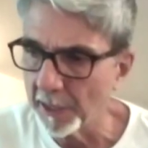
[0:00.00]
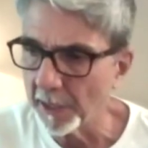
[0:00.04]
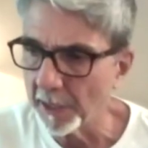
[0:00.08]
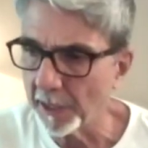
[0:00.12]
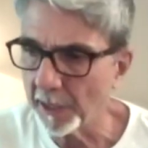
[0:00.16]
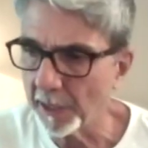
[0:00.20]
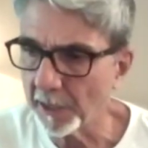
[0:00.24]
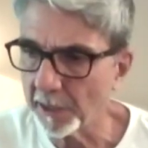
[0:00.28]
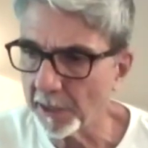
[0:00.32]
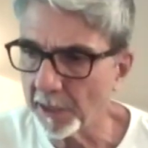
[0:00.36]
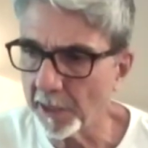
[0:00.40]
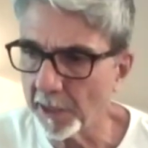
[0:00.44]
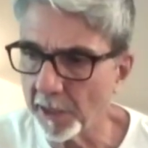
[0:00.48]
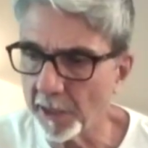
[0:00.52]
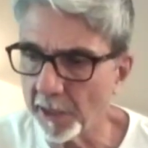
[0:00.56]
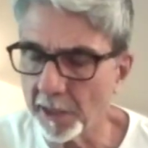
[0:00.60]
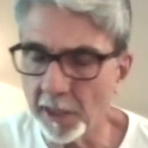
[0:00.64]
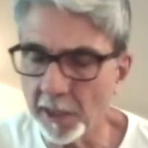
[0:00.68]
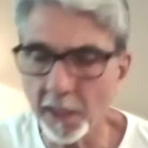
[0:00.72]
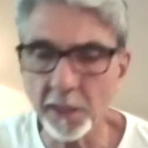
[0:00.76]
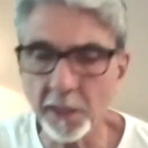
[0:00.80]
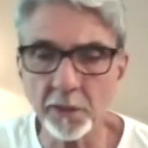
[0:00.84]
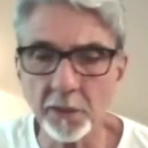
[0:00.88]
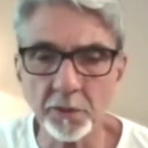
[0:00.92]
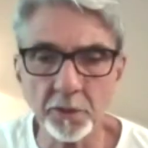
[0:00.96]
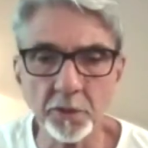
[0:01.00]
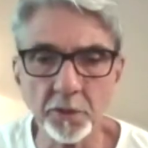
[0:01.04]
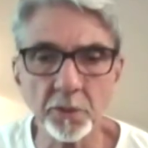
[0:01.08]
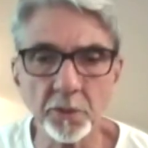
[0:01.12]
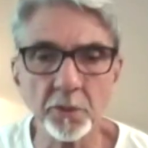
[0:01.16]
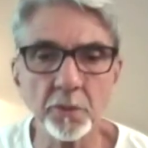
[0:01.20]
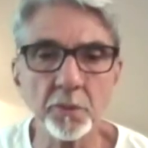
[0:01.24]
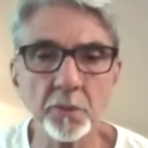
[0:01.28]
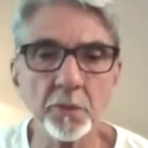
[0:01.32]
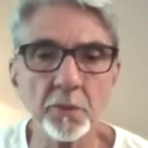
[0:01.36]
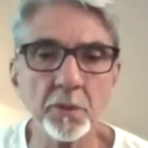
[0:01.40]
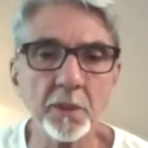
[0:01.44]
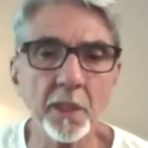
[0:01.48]
and then I
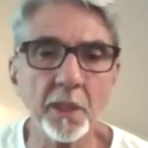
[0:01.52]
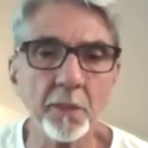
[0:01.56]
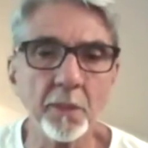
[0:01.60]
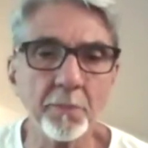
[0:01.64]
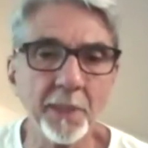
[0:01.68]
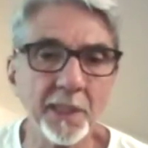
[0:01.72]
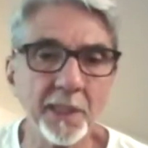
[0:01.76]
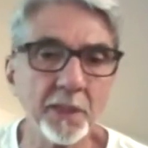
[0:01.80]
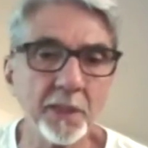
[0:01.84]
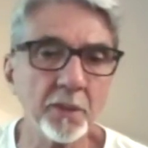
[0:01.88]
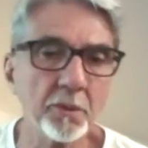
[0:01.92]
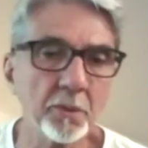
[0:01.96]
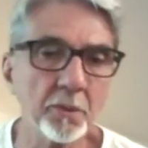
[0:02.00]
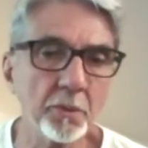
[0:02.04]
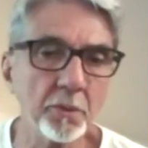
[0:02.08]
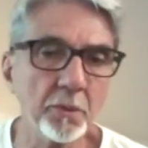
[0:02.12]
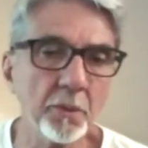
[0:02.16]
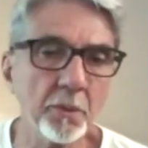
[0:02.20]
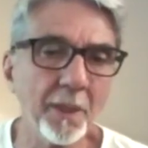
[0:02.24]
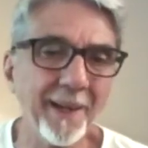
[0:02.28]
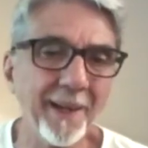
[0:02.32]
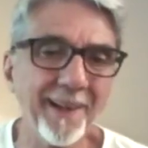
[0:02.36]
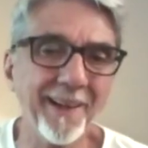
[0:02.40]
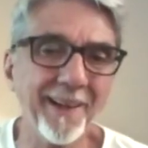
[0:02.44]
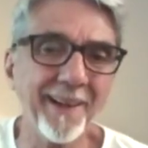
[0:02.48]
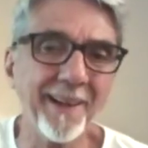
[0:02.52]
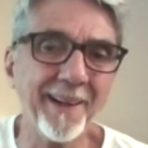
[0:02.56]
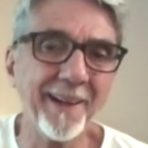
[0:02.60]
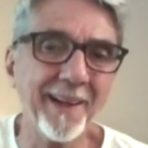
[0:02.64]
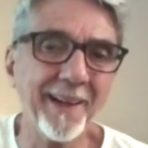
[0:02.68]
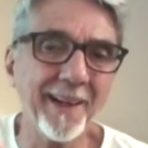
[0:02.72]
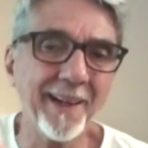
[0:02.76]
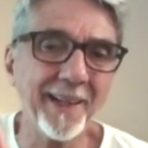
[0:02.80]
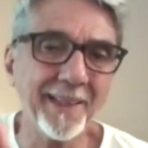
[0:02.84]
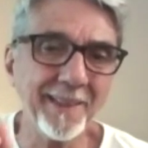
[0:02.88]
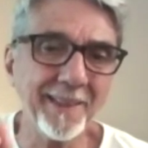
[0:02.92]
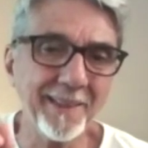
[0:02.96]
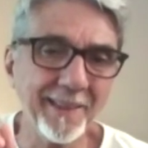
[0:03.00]
understood that my true
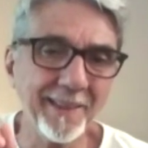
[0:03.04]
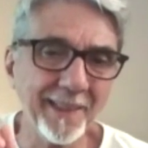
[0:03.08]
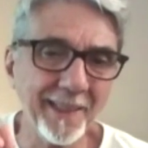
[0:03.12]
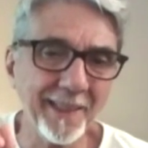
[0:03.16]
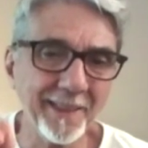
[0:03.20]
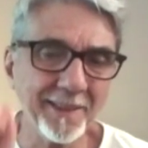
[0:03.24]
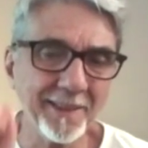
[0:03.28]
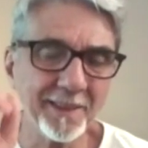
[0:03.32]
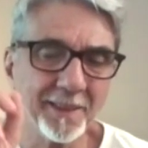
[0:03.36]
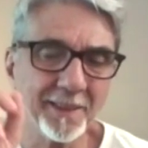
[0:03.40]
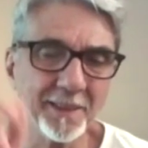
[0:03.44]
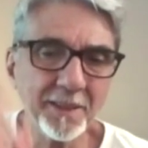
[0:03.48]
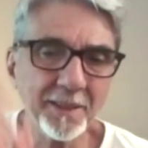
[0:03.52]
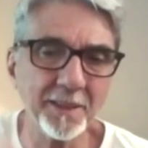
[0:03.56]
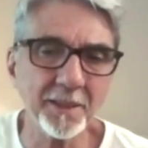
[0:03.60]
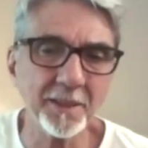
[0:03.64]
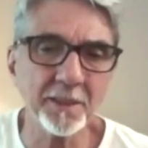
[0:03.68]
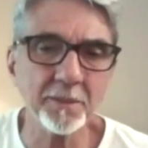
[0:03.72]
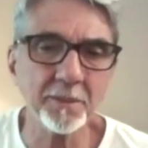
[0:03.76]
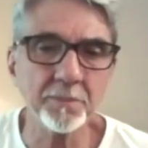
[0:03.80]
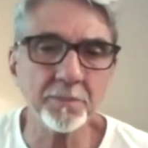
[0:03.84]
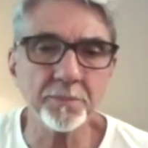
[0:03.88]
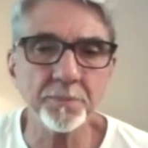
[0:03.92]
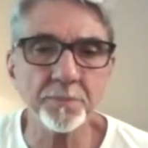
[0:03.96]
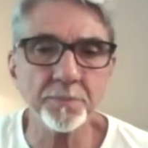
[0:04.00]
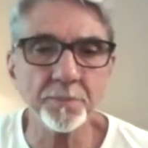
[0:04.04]
identity